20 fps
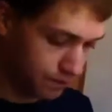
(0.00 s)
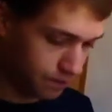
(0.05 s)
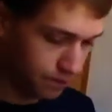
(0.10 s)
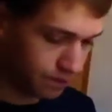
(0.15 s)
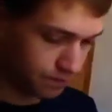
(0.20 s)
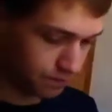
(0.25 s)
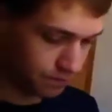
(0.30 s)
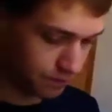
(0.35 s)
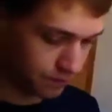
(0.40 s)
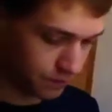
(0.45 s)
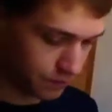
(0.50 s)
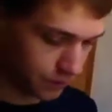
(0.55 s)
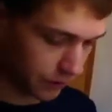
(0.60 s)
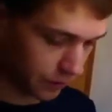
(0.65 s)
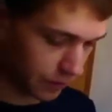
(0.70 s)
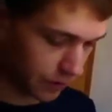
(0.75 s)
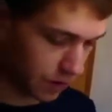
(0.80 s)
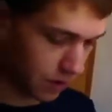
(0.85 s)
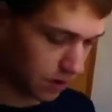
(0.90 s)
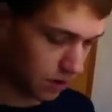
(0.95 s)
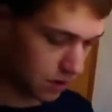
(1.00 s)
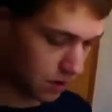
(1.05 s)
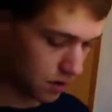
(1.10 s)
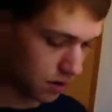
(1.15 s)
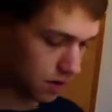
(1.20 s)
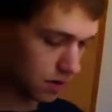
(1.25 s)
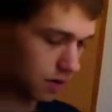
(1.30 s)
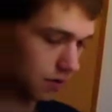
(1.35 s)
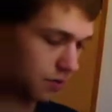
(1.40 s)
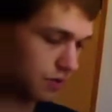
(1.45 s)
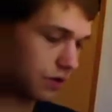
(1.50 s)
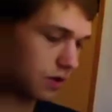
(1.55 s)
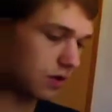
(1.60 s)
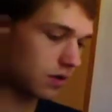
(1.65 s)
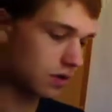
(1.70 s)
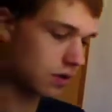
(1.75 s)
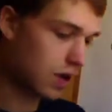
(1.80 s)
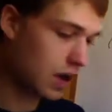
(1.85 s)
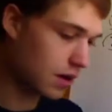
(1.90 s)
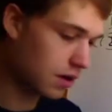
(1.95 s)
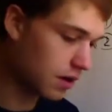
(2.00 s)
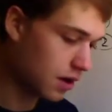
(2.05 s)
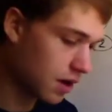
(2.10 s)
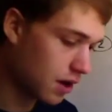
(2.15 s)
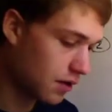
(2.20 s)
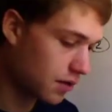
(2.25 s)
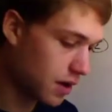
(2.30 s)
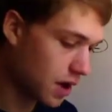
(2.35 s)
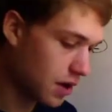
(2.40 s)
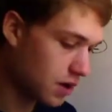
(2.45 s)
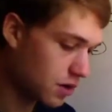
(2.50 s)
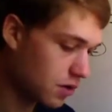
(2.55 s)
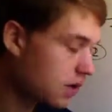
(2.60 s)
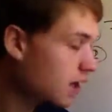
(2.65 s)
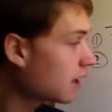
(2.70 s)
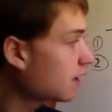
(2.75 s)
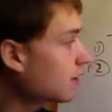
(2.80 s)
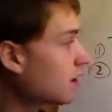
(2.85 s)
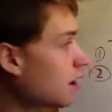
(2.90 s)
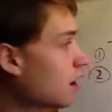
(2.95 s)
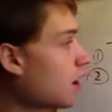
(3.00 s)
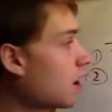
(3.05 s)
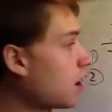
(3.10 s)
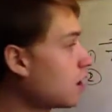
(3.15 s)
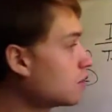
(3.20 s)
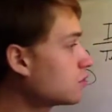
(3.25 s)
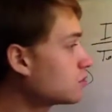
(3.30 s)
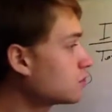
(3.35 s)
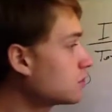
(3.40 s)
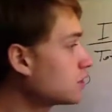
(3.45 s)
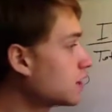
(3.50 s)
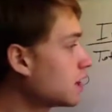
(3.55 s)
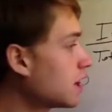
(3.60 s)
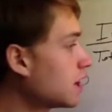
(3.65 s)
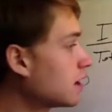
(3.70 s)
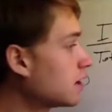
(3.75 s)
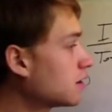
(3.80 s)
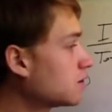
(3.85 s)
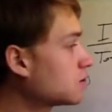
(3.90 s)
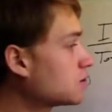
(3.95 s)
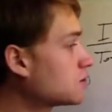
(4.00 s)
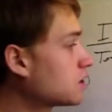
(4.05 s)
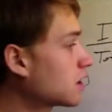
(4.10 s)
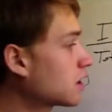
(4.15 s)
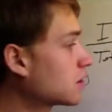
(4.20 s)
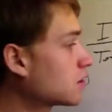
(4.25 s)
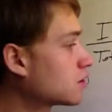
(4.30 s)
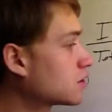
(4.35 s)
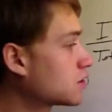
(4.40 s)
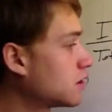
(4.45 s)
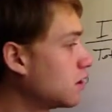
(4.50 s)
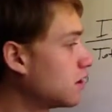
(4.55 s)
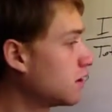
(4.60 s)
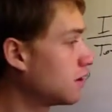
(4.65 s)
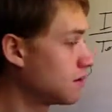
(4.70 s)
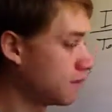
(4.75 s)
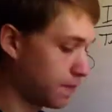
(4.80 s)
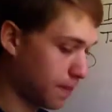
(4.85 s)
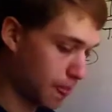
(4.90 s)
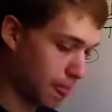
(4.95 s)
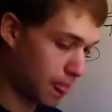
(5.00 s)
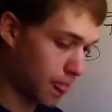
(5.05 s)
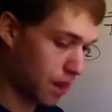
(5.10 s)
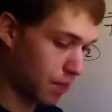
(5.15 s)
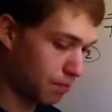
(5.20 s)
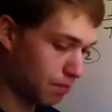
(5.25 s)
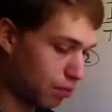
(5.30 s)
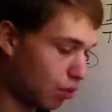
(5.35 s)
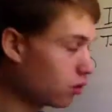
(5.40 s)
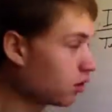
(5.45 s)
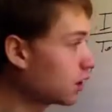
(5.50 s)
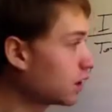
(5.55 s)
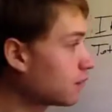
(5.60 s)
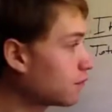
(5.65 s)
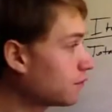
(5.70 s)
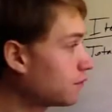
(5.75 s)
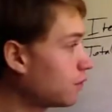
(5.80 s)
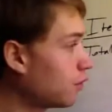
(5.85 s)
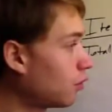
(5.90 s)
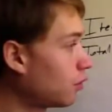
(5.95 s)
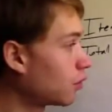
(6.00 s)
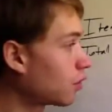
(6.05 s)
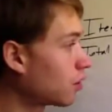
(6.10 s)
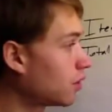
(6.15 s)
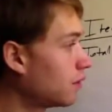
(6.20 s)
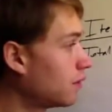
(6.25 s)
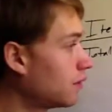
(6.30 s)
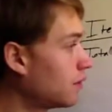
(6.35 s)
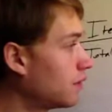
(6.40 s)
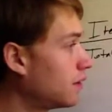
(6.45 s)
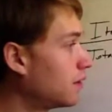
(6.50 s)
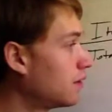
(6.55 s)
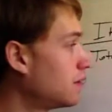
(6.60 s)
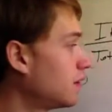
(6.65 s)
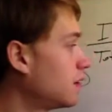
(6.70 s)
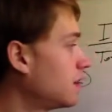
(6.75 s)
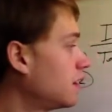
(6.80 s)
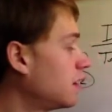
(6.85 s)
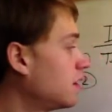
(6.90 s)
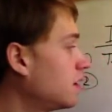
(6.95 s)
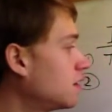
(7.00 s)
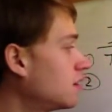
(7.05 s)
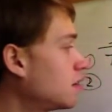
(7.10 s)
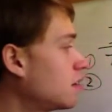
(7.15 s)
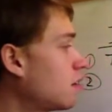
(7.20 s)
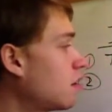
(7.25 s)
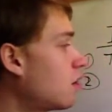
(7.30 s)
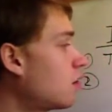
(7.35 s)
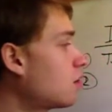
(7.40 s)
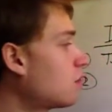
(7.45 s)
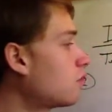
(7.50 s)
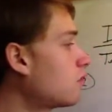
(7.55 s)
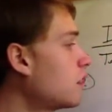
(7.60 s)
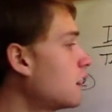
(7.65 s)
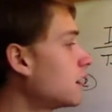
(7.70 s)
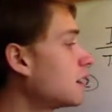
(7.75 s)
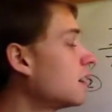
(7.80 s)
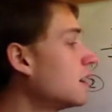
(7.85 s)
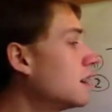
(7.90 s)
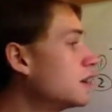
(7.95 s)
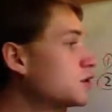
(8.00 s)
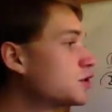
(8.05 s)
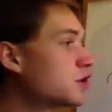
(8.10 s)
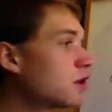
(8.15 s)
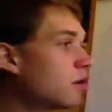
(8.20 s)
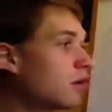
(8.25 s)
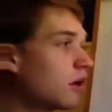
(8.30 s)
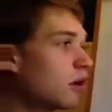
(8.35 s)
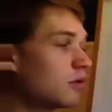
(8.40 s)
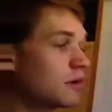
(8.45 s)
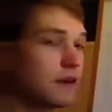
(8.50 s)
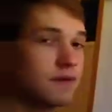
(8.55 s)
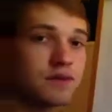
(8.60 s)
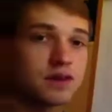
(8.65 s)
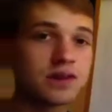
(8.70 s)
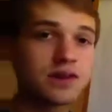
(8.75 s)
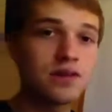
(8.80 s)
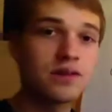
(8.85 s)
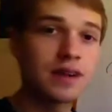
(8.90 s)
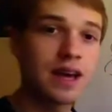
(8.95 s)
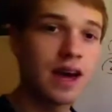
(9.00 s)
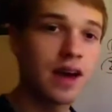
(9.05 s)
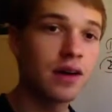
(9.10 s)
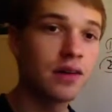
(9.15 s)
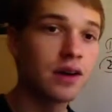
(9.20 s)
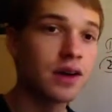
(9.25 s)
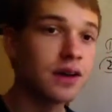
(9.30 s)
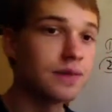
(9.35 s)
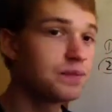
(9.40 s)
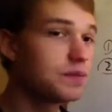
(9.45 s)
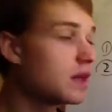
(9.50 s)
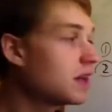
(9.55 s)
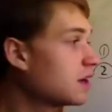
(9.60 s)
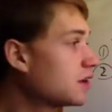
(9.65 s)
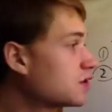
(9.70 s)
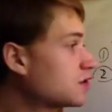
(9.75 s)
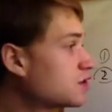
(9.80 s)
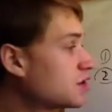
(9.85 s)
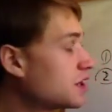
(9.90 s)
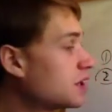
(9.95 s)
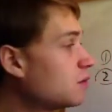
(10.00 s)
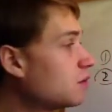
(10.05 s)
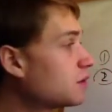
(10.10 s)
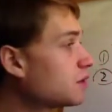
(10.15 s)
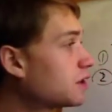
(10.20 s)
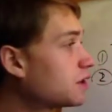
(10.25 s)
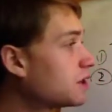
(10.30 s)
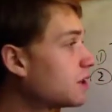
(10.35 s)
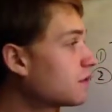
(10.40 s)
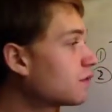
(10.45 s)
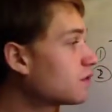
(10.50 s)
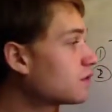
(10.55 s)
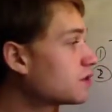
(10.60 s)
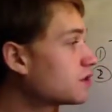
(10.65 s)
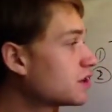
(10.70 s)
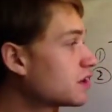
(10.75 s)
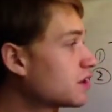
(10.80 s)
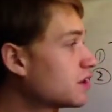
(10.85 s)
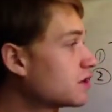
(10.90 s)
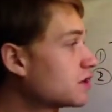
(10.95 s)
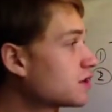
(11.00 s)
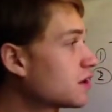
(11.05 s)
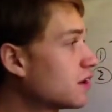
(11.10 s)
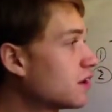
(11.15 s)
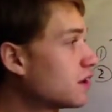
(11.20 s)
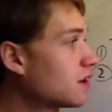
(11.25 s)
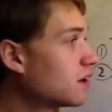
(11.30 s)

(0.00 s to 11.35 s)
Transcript: if I can look it up here, okay, then you get 106.4. Alright, so all we have to do now is see what the difference is.